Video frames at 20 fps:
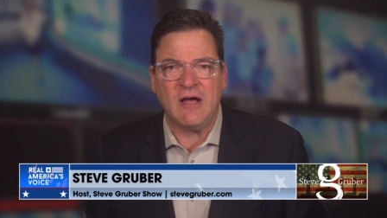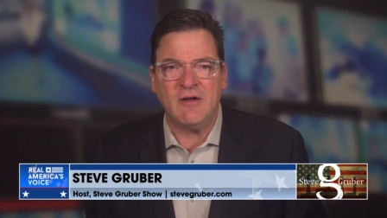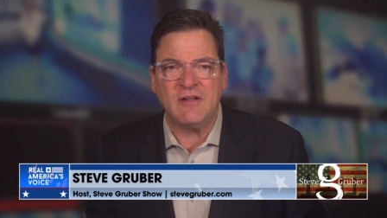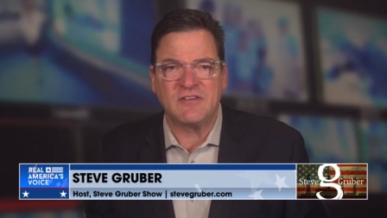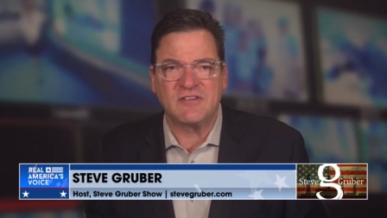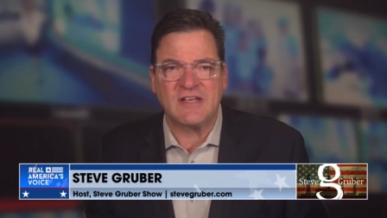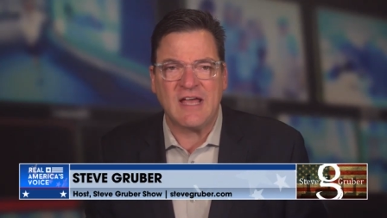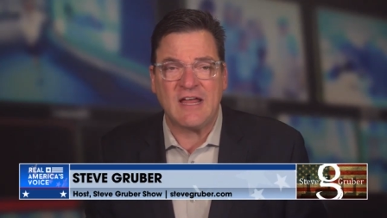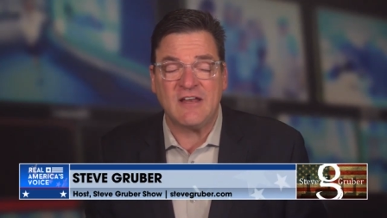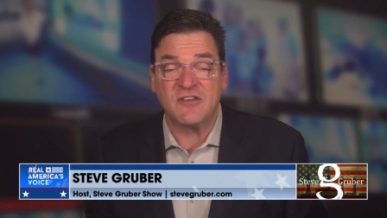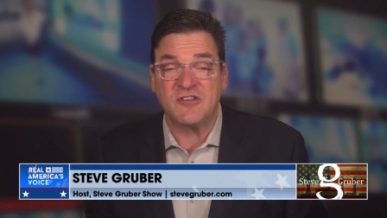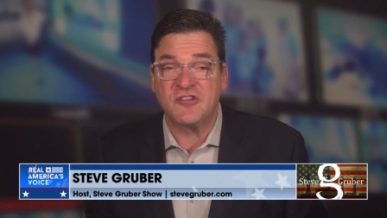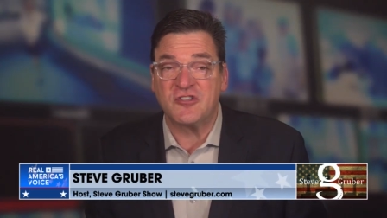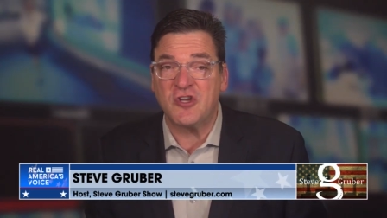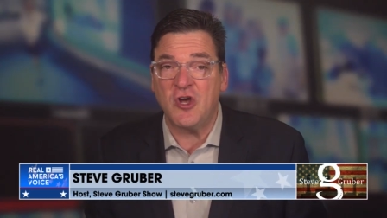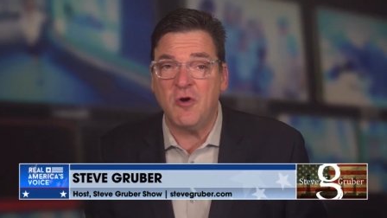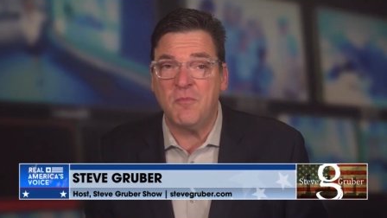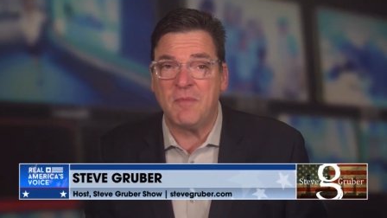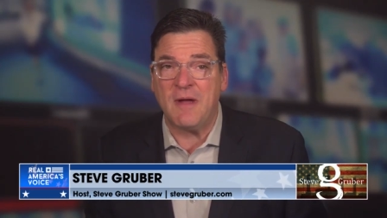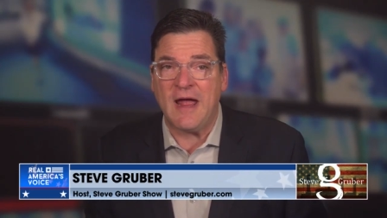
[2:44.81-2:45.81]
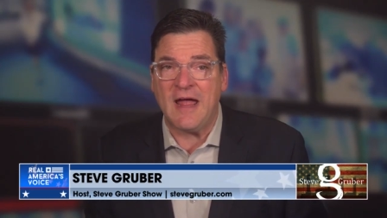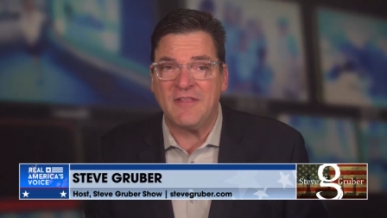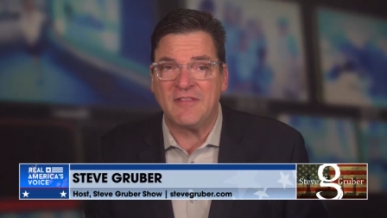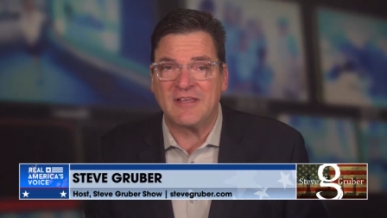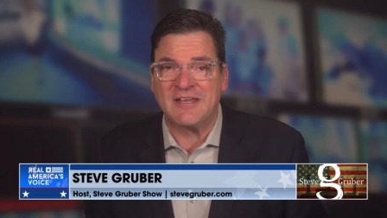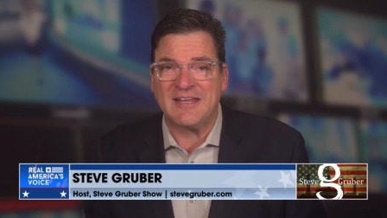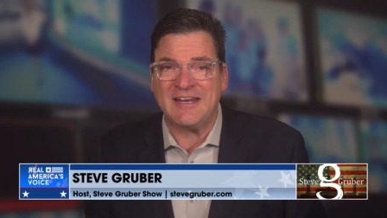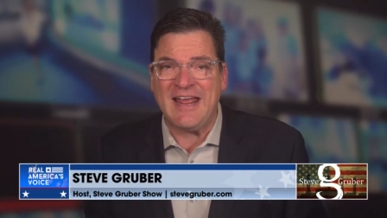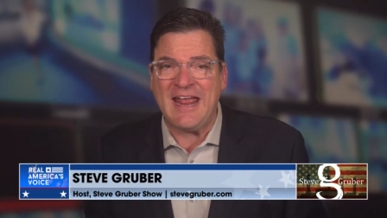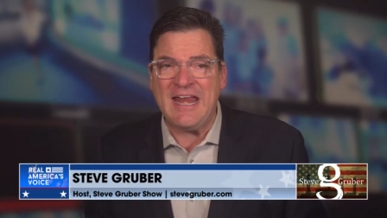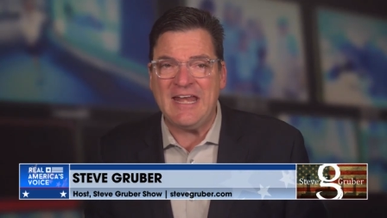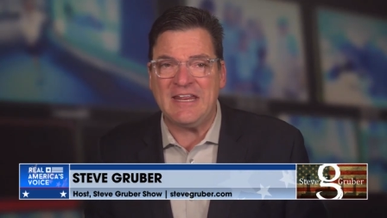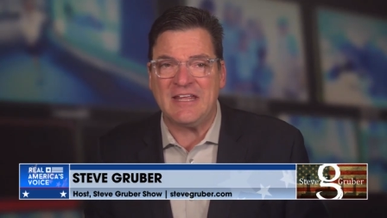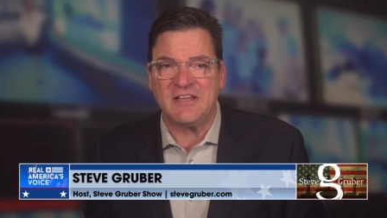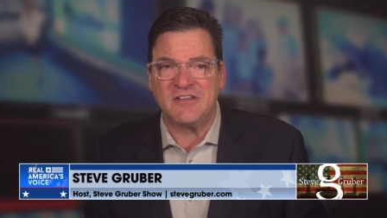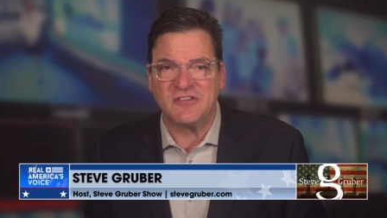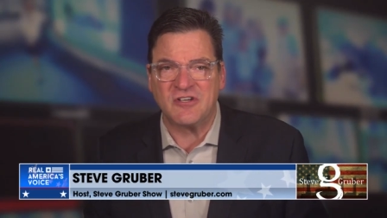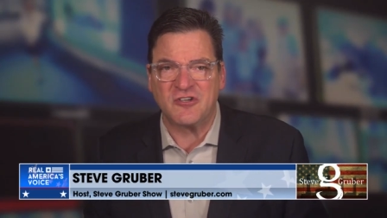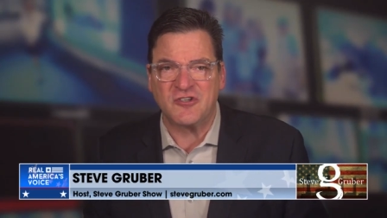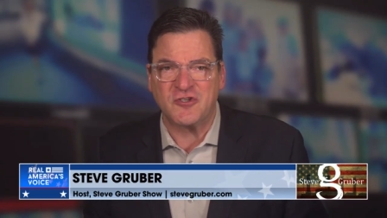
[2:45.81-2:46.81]
It's gotten so bad the
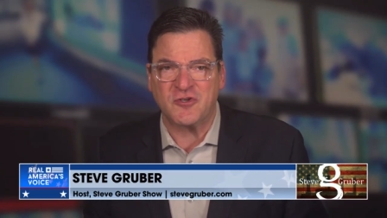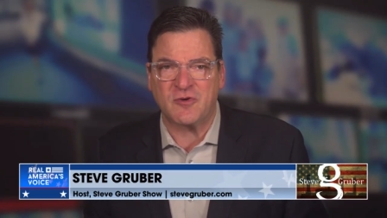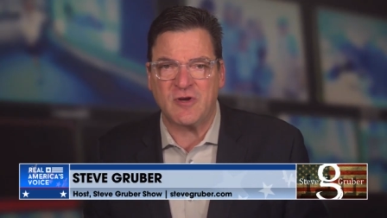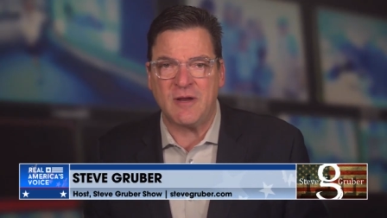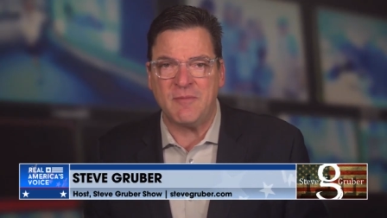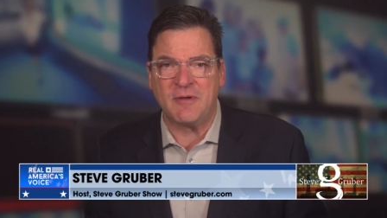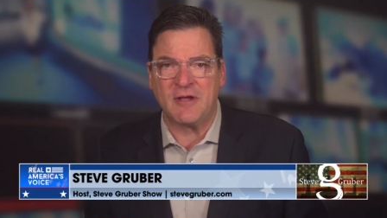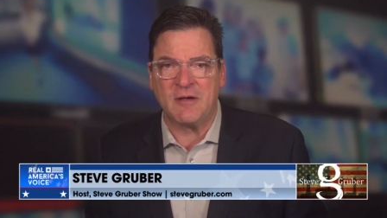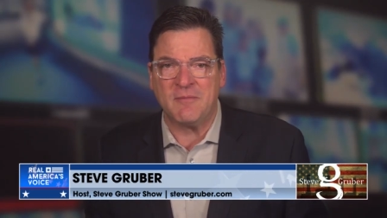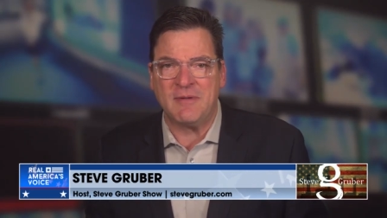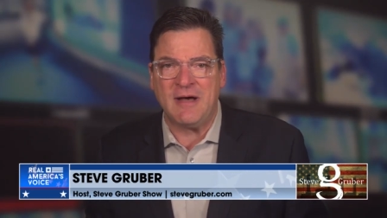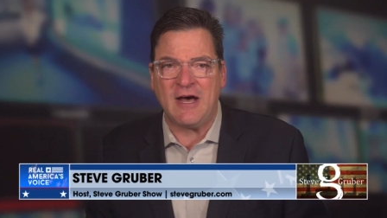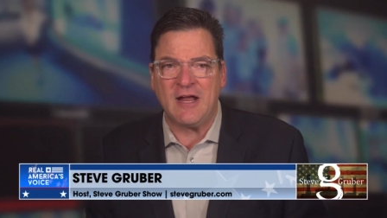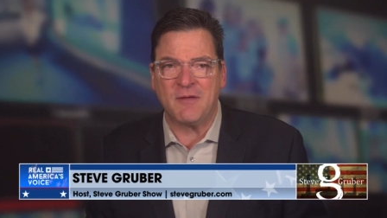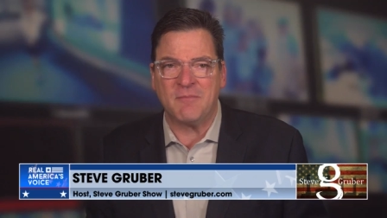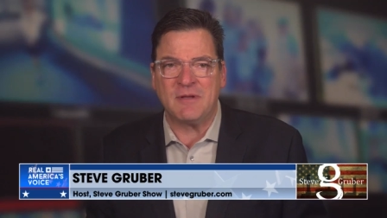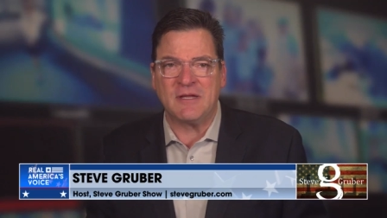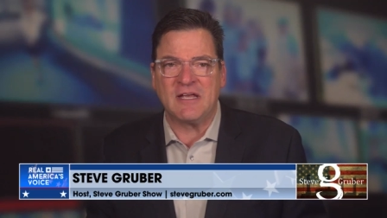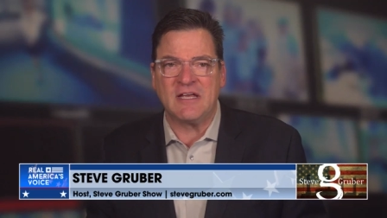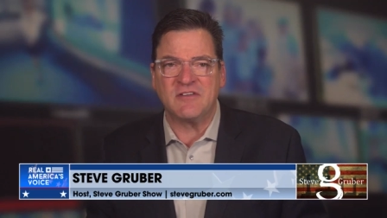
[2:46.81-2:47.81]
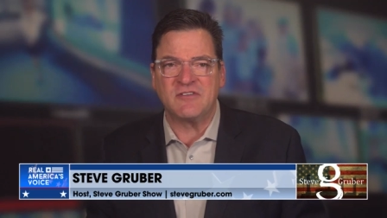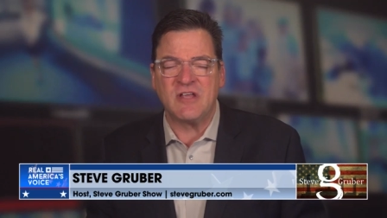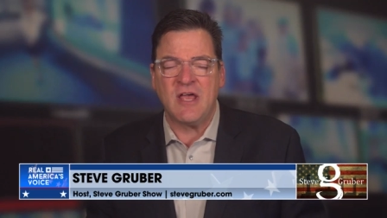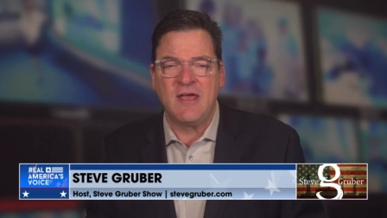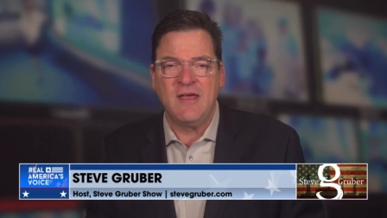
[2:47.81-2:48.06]
Canadians are screaming about it because